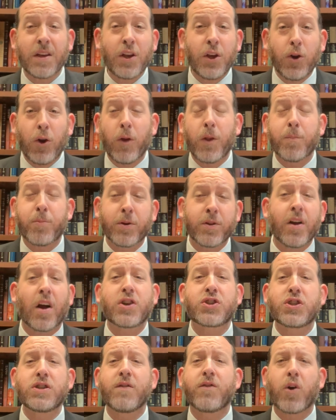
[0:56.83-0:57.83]
And you know, the
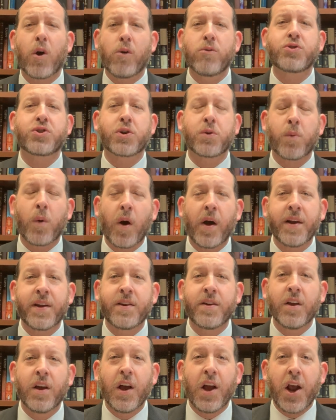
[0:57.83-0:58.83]
production of kosher wine